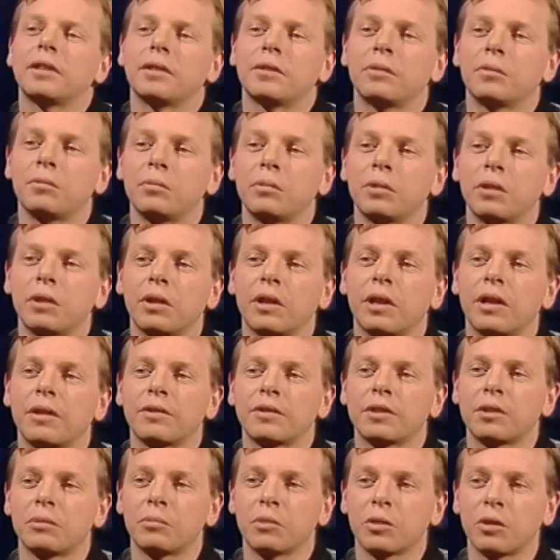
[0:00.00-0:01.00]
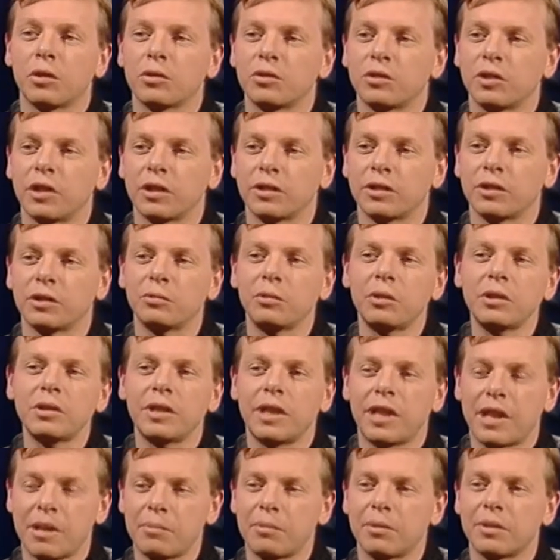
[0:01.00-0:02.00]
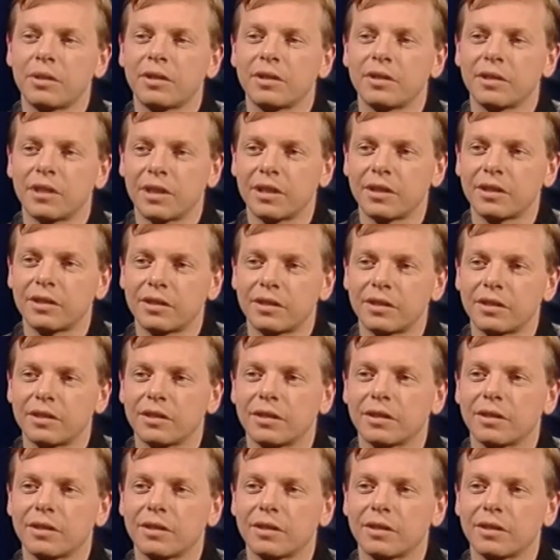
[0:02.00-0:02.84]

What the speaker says: we'll have some negotiations. What's happened since?